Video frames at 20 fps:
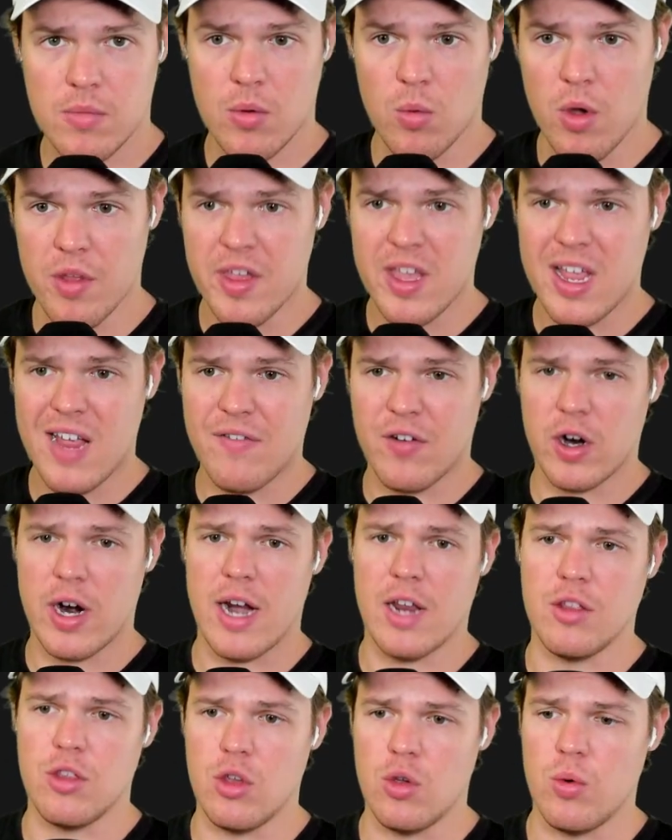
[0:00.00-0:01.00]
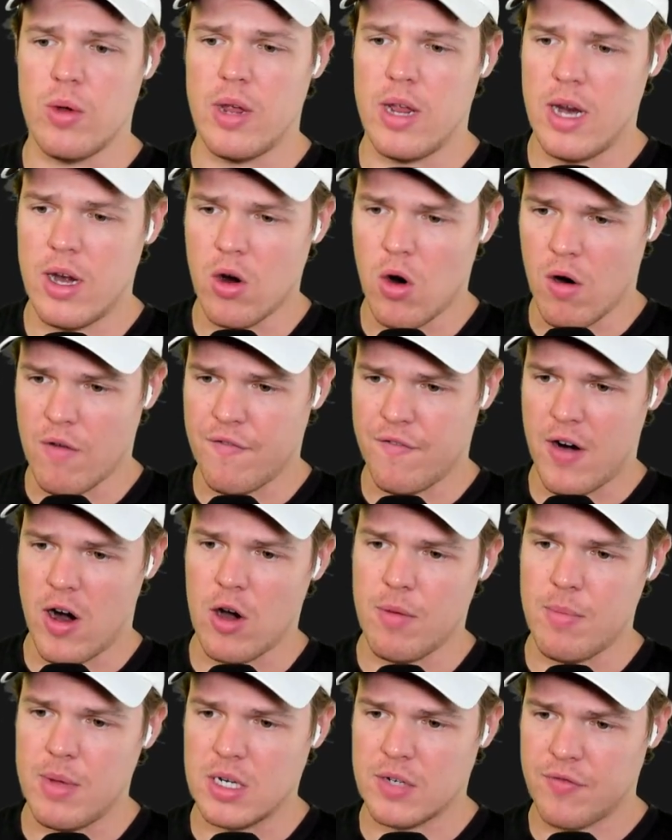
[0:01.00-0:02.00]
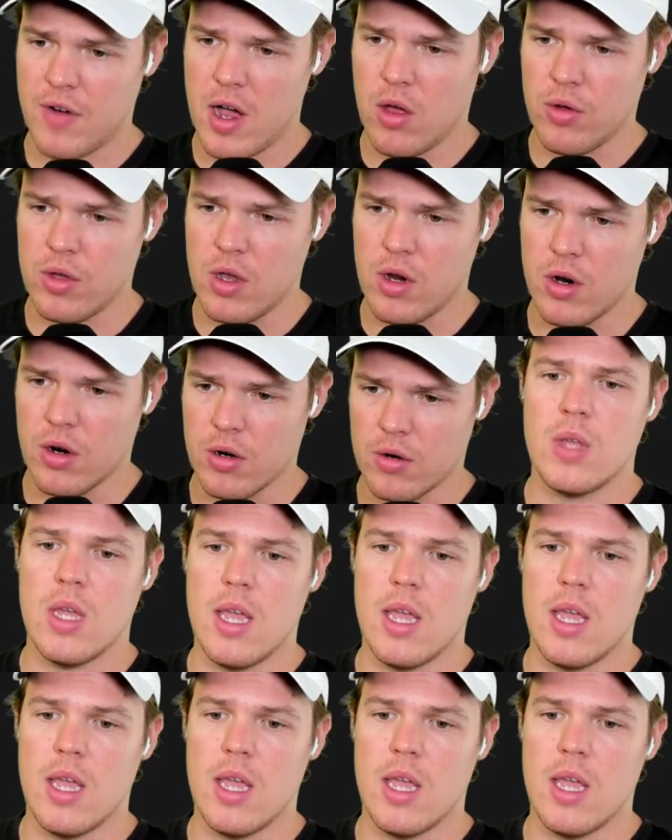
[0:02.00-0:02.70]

One thing I forgot to do in our Firebase file here